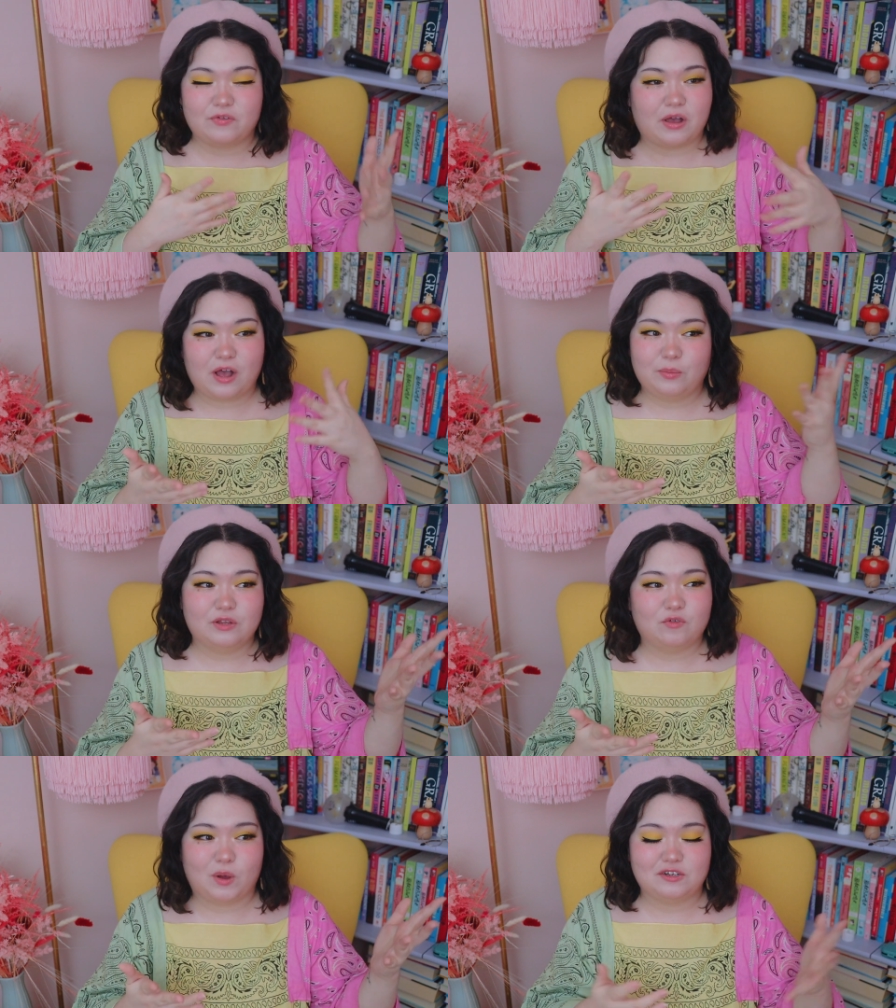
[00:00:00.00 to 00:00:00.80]
a couple
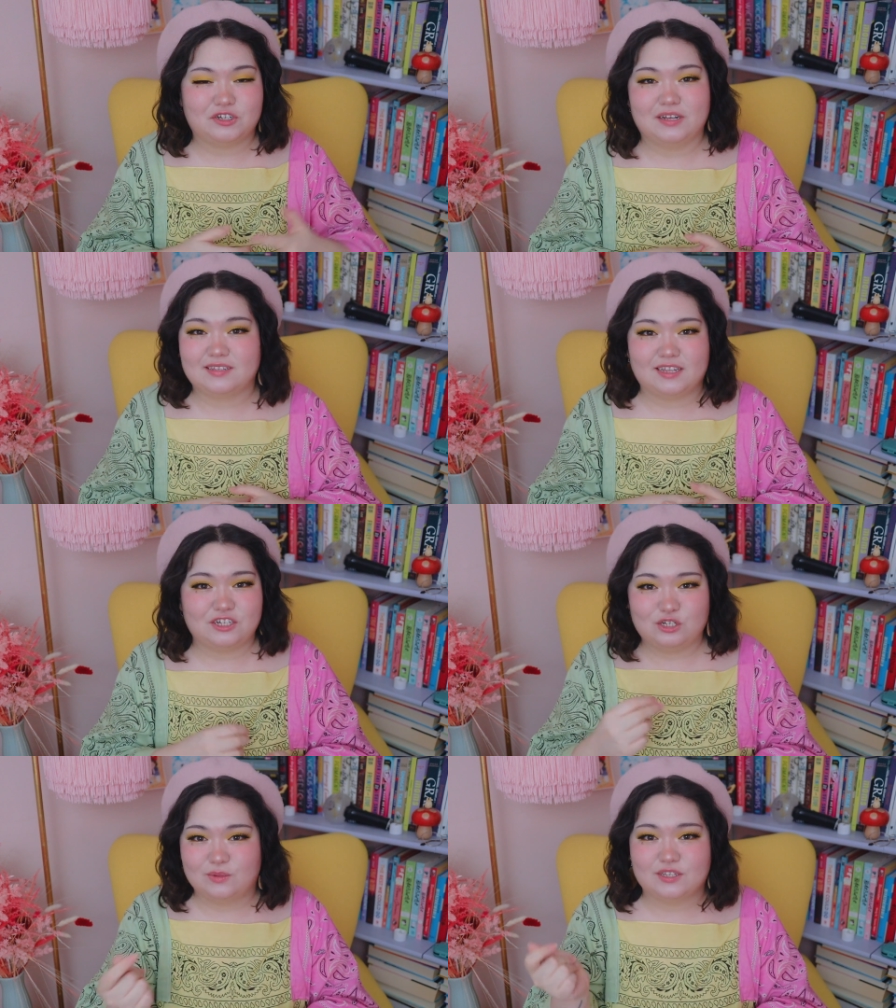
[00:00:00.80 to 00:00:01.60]
of questions and then
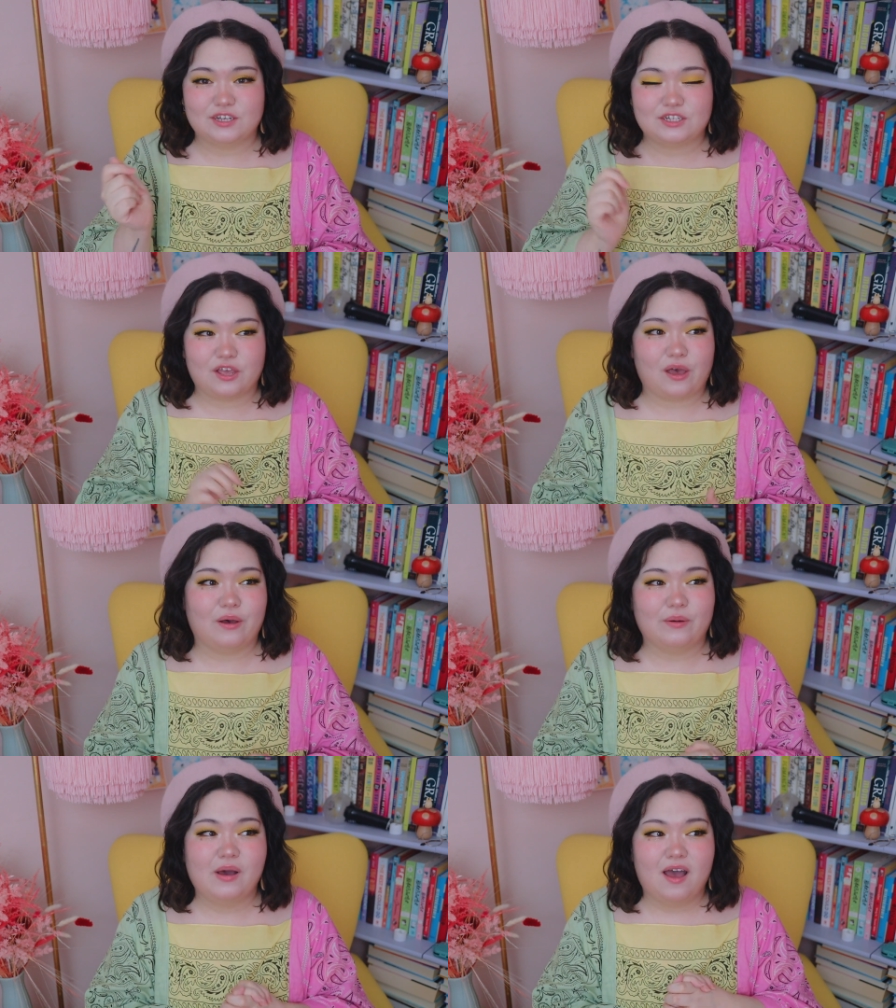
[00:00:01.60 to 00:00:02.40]
she was good to
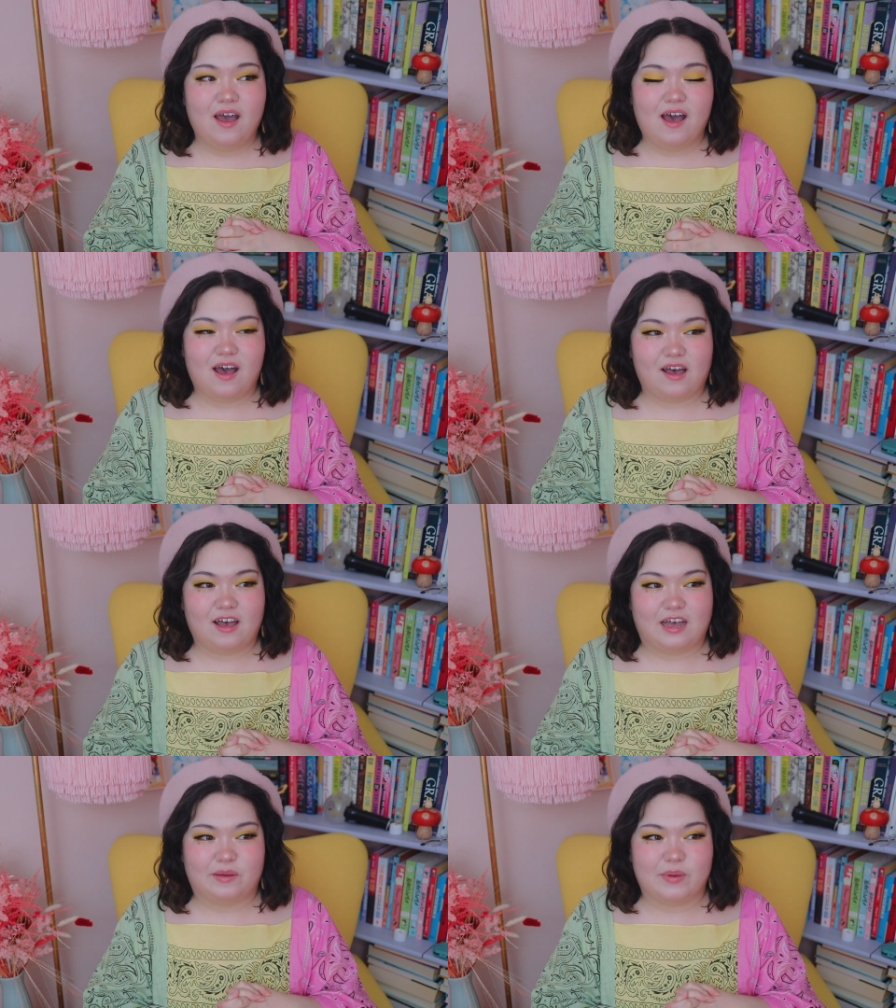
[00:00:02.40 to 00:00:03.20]
go
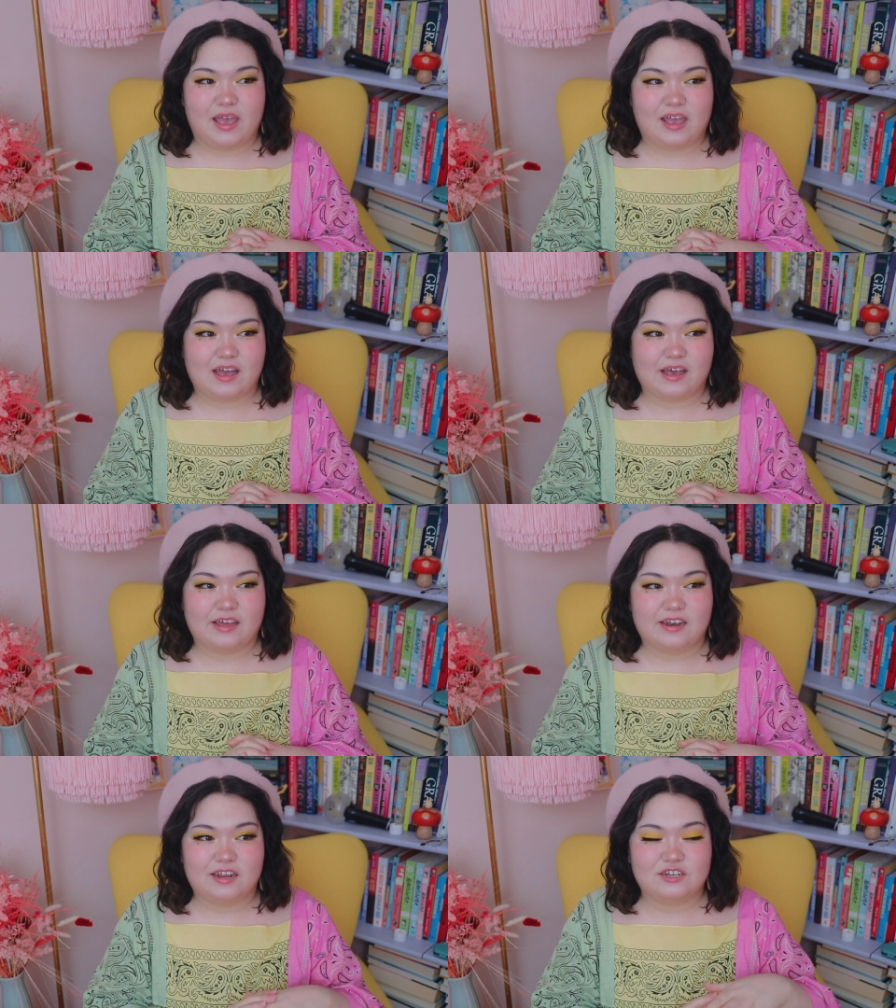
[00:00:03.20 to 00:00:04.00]
um,
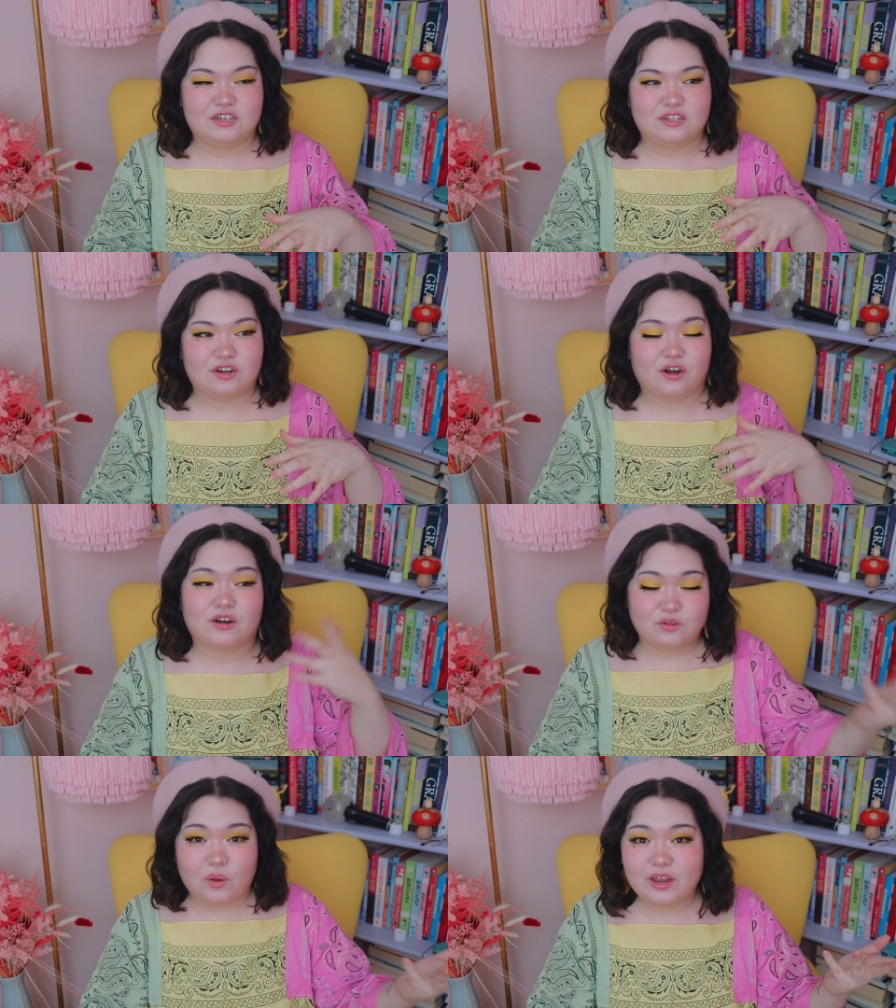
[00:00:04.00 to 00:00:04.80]
and
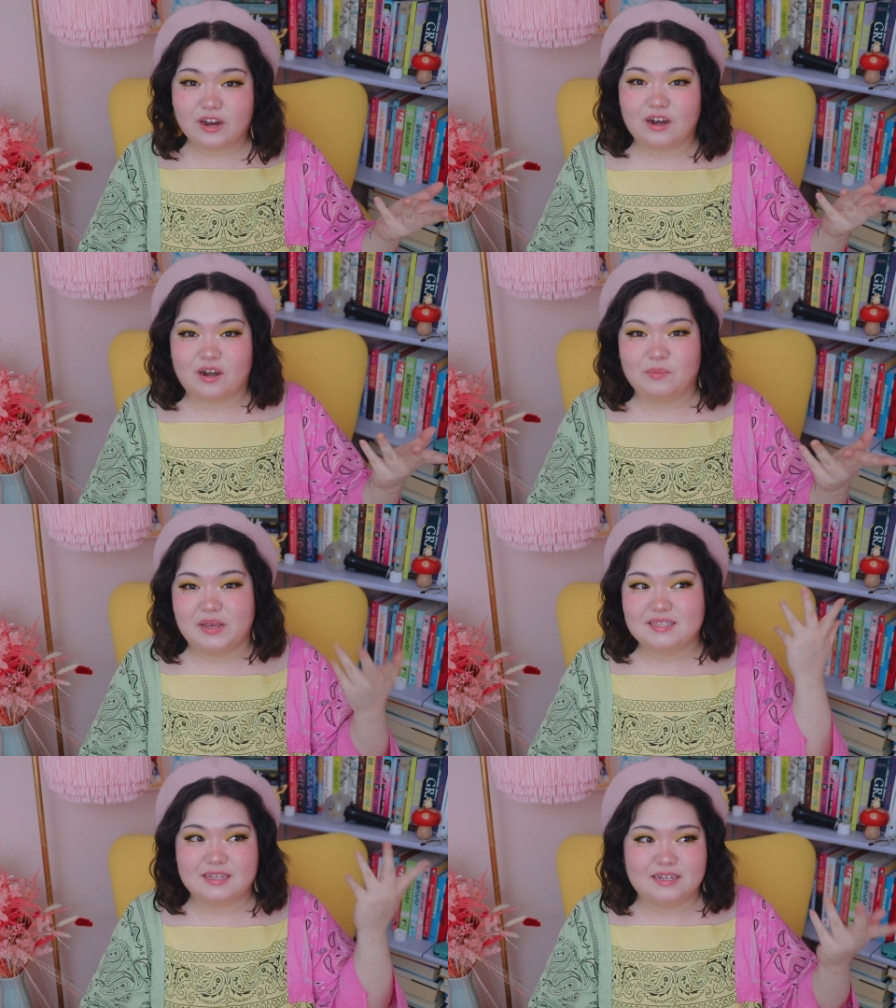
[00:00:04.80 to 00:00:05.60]
her lawyer
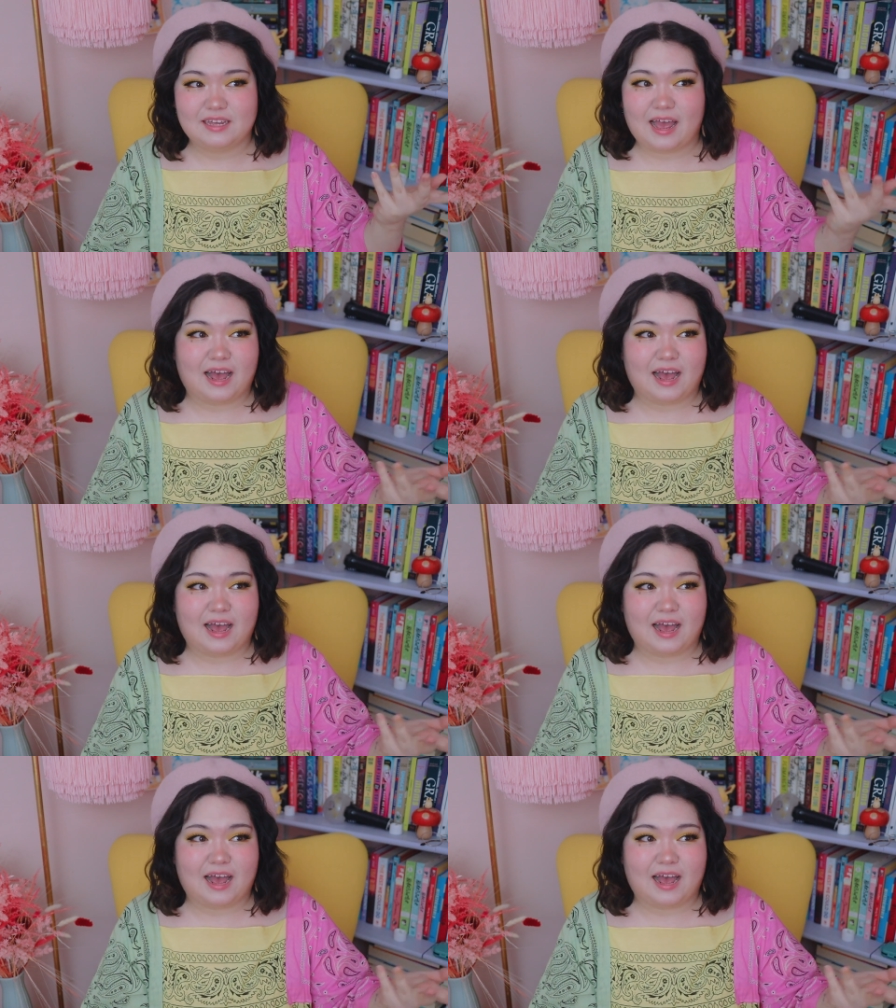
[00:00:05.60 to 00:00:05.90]
basically